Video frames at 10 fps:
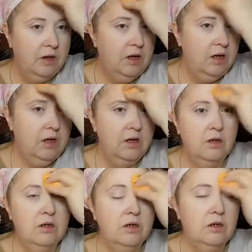
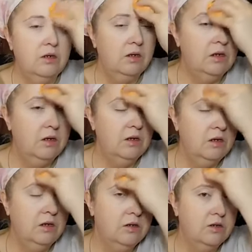And
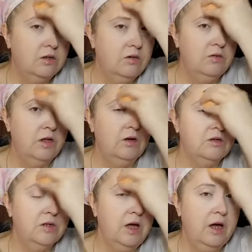so
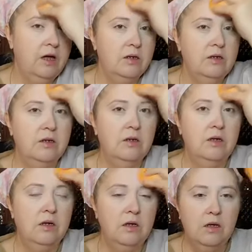there's that.
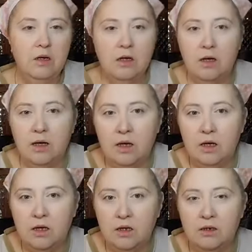
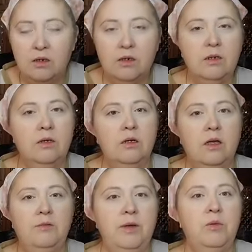And
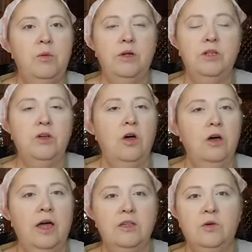if people want to talk,
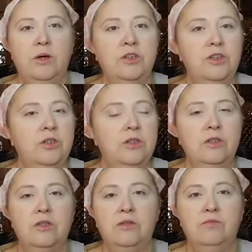ask
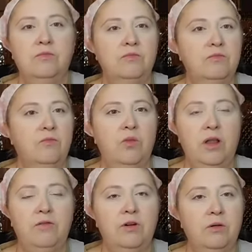questions,
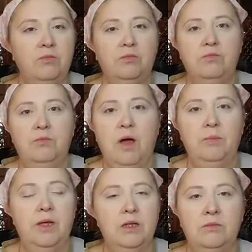whatever, pop
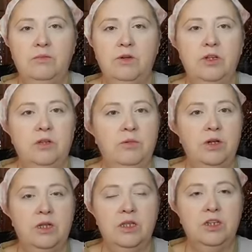in, put it
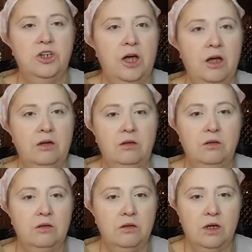in the chat,
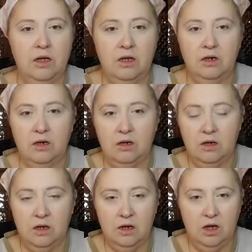and
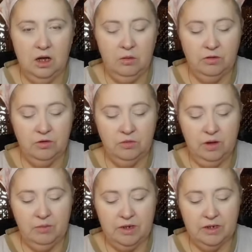I will do my
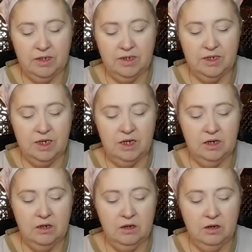best to see it.